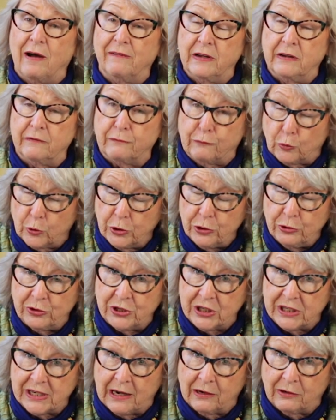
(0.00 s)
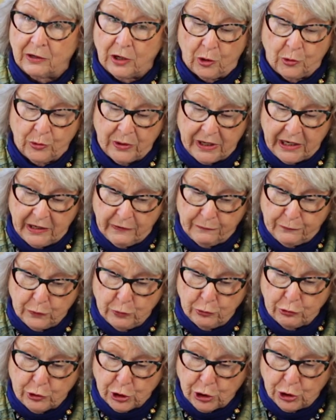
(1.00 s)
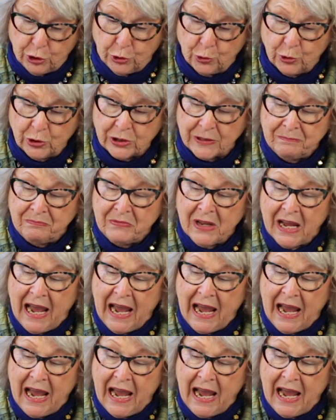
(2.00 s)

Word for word: of it for you to download if you choose.